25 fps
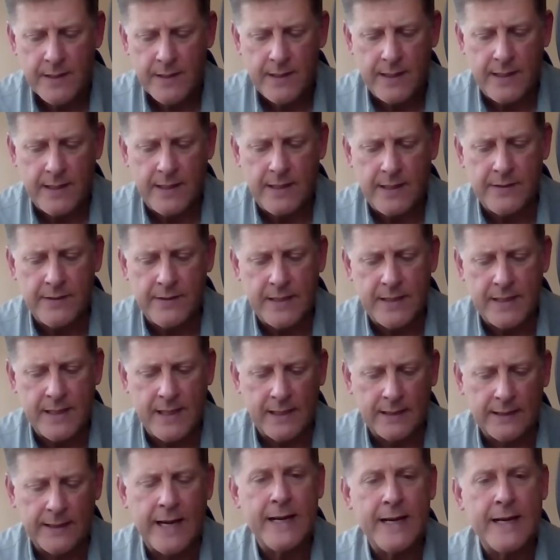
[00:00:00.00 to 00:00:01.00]
in the
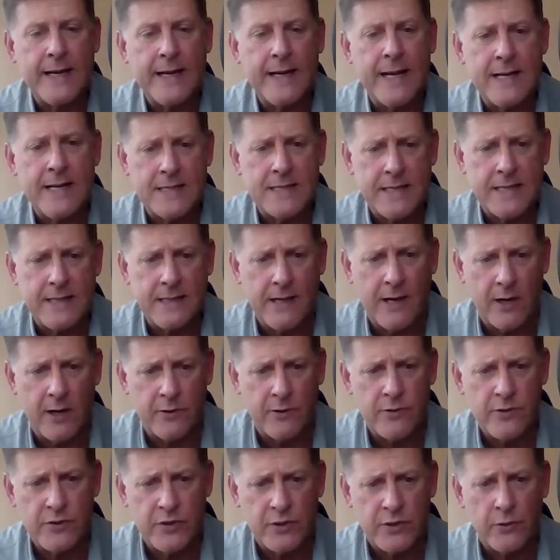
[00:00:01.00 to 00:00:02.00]
late
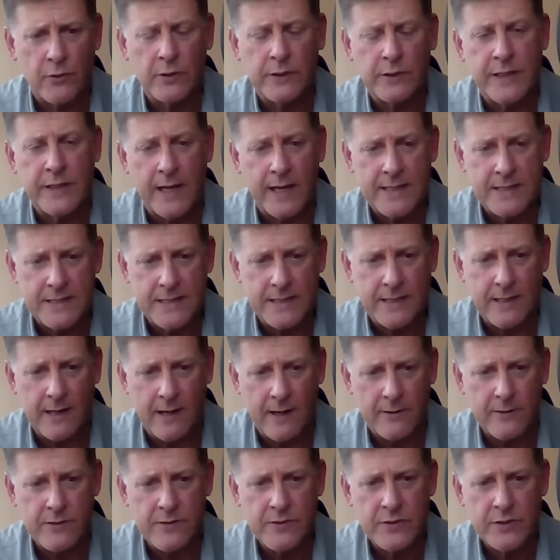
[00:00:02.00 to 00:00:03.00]
1800s and early
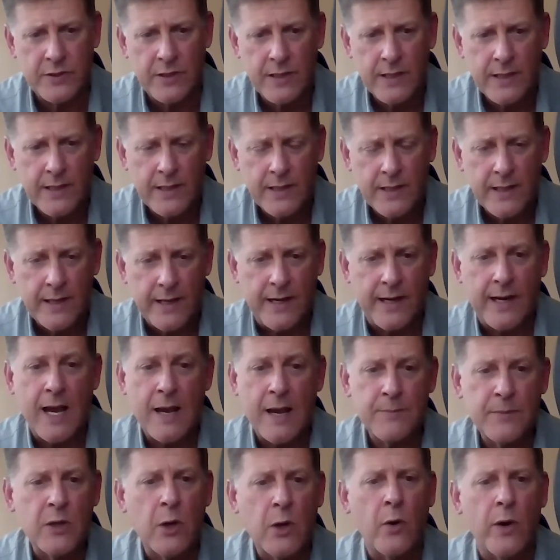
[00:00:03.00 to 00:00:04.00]
1900s. And
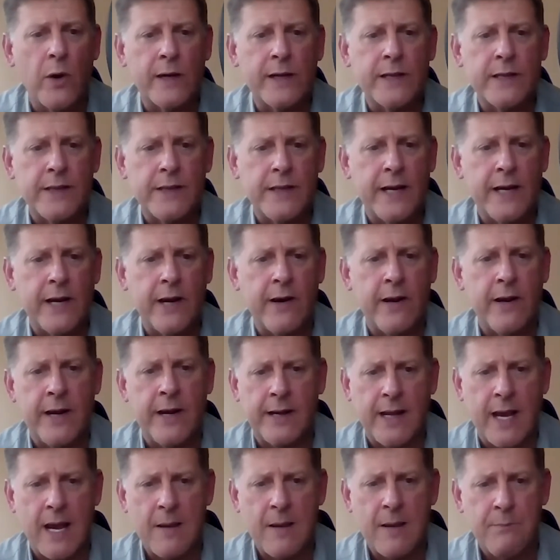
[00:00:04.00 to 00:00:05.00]
I'm going in there
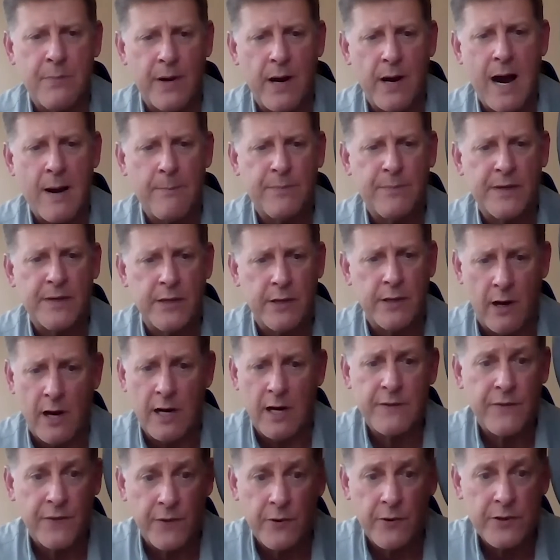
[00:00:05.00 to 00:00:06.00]
and I'm popping
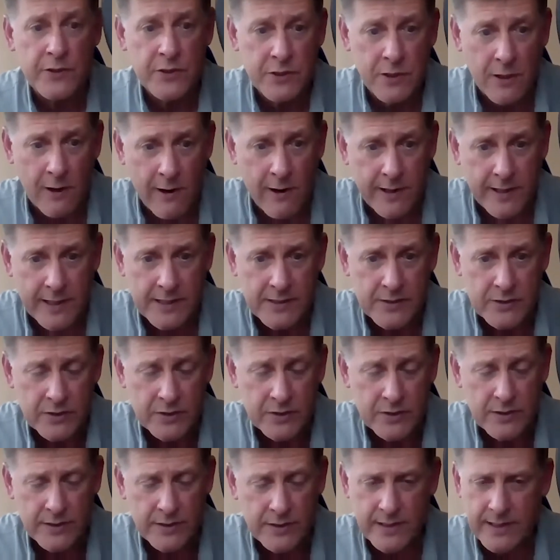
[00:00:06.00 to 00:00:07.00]
non-ferrous
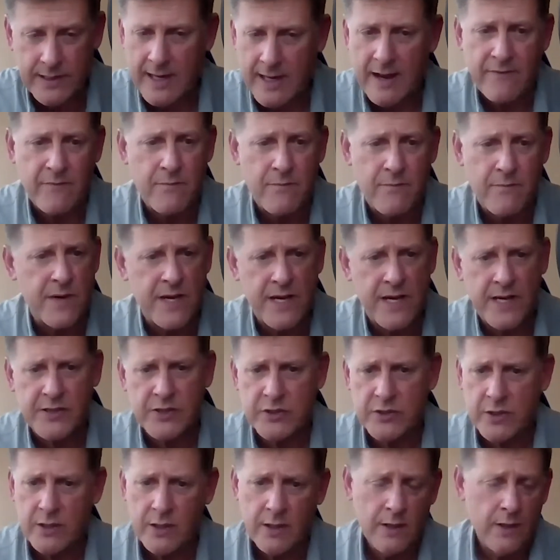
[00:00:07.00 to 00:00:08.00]
targets that I've
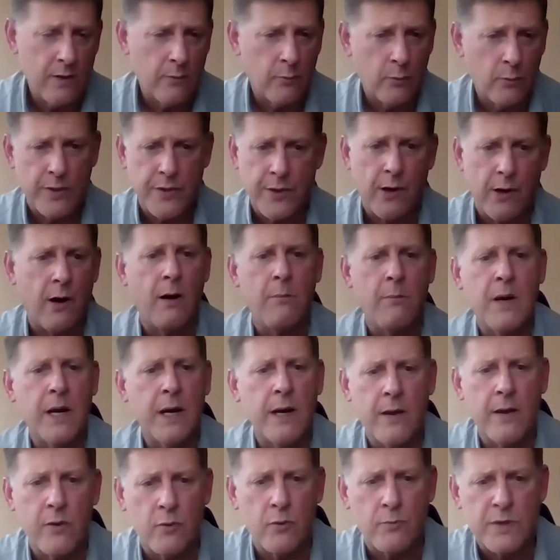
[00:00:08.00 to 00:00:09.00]
missed with all my
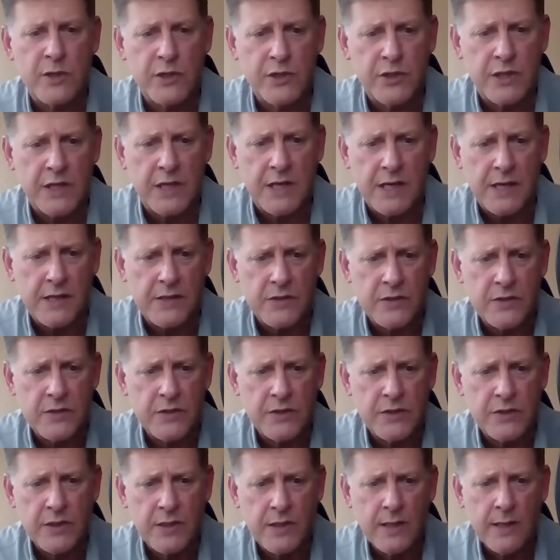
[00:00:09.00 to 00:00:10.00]
other
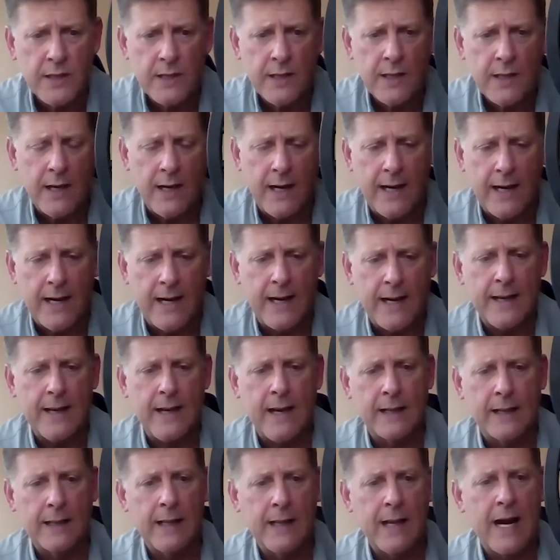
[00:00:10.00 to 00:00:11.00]
machines. A
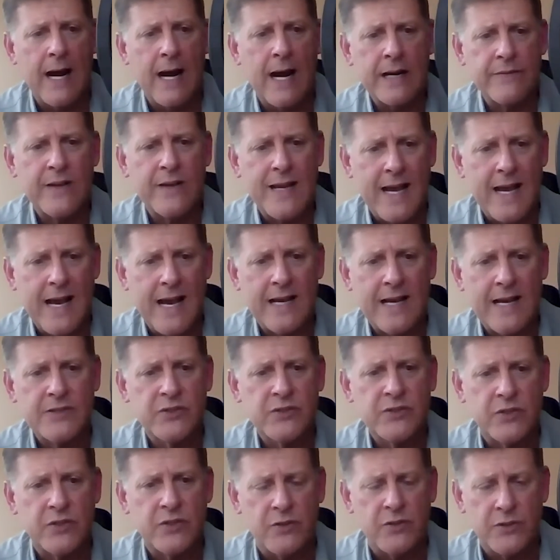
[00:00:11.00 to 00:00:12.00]
lot of it has
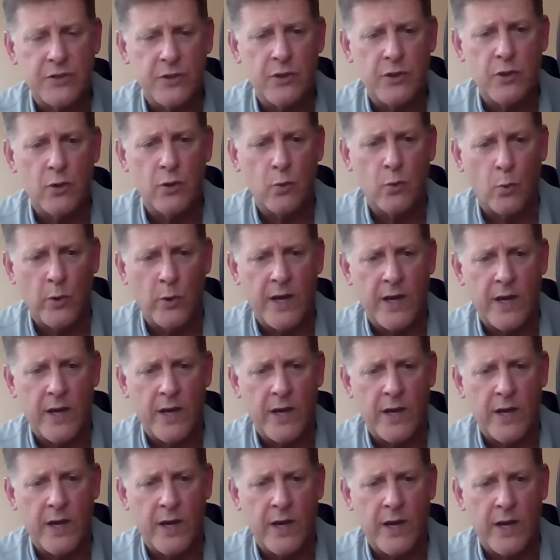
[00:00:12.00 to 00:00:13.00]
to do with the
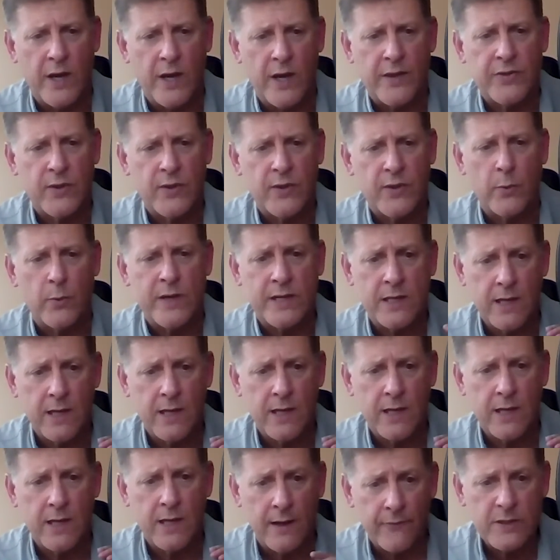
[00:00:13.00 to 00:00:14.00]
recovery
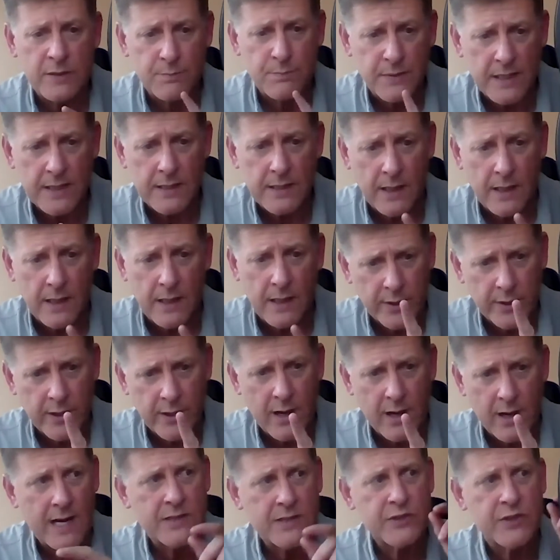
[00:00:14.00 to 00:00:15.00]
speed of the
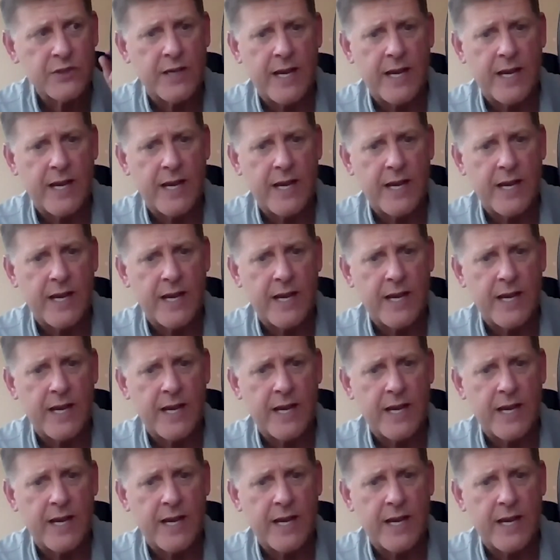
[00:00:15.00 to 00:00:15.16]
Equinox